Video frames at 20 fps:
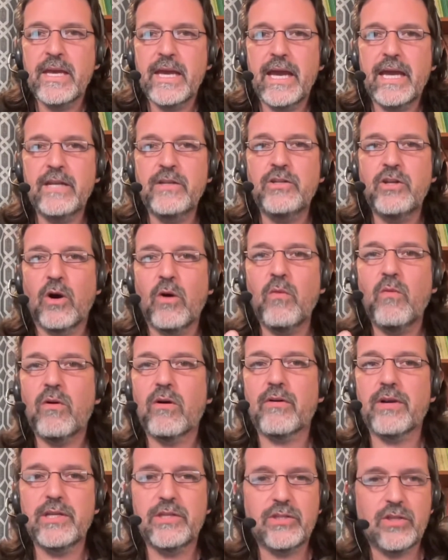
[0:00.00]
And don't
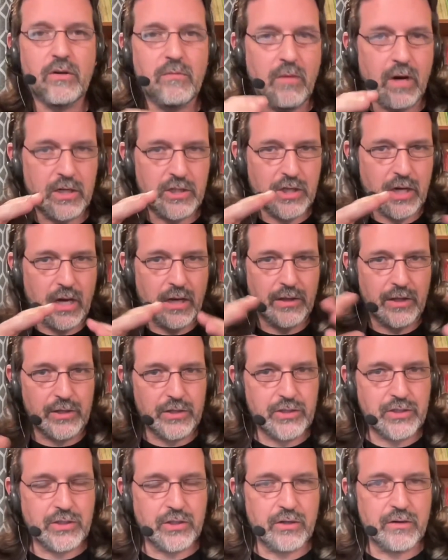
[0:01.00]
worry so much on the
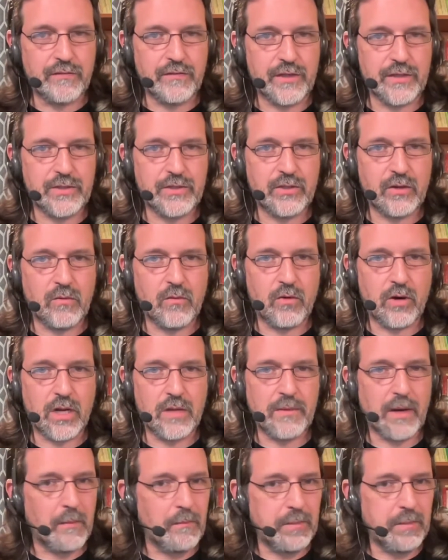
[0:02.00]
surface. Don't worry about